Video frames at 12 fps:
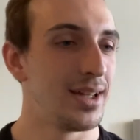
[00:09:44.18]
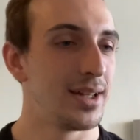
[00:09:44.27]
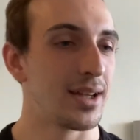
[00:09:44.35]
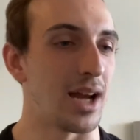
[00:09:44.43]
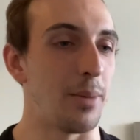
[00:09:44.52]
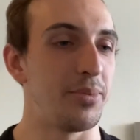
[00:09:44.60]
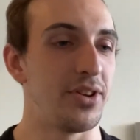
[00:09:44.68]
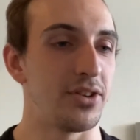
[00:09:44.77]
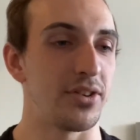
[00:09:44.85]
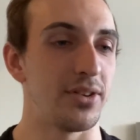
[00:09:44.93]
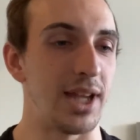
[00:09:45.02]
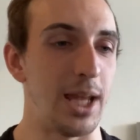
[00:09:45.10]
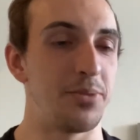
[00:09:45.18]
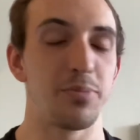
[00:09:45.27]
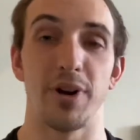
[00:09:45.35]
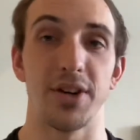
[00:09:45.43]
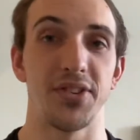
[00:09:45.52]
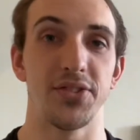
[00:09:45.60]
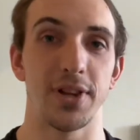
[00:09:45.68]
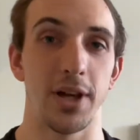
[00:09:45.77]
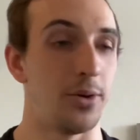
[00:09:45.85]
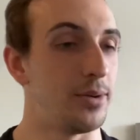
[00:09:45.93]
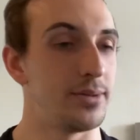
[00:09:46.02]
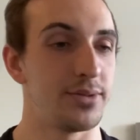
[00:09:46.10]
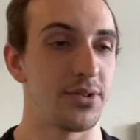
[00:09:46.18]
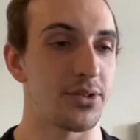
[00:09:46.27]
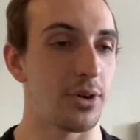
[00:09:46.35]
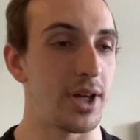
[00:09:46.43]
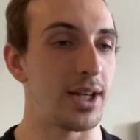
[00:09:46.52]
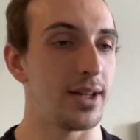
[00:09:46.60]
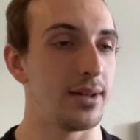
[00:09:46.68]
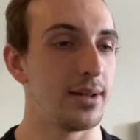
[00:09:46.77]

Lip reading: Competition keeps prices low, which is great.